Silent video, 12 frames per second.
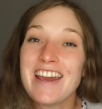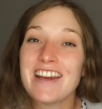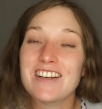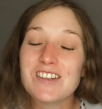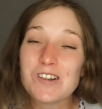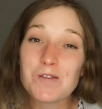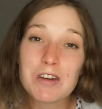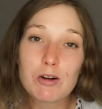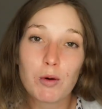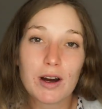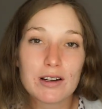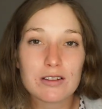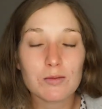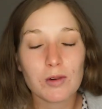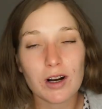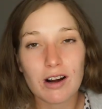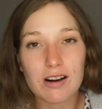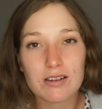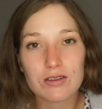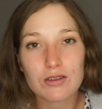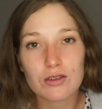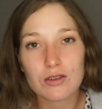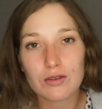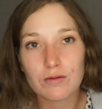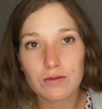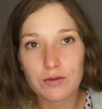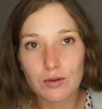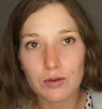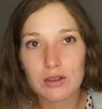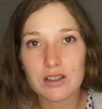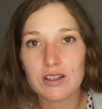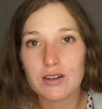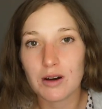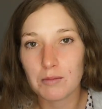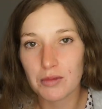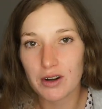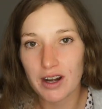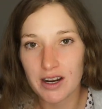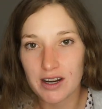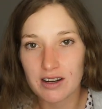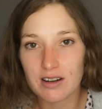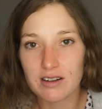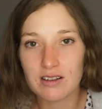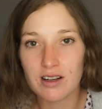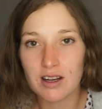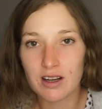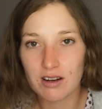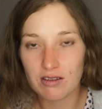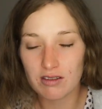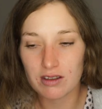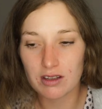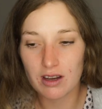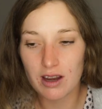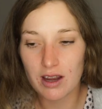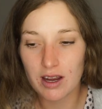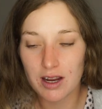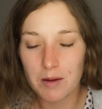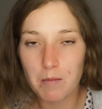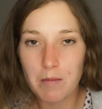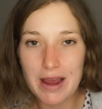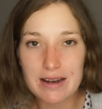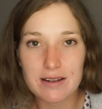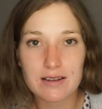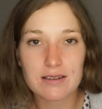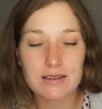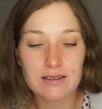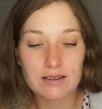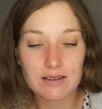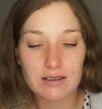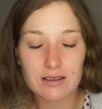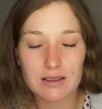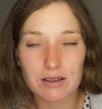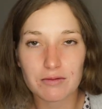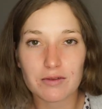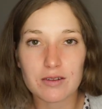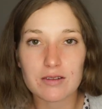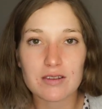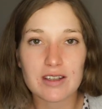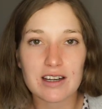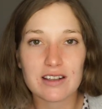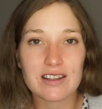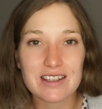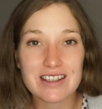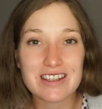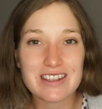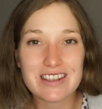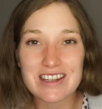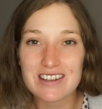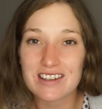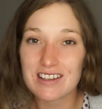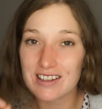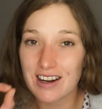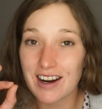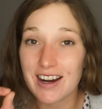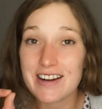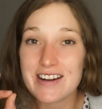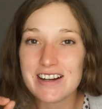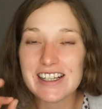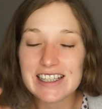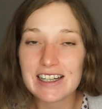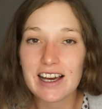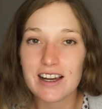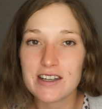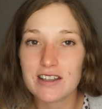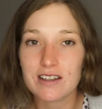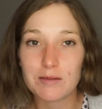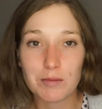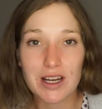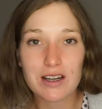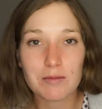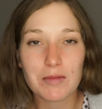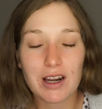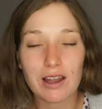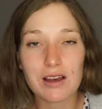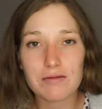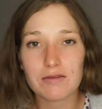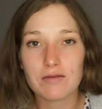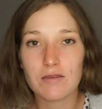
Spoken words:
It took me quite a while to fully comprehend the immense difference that this tiny little idea made in my life.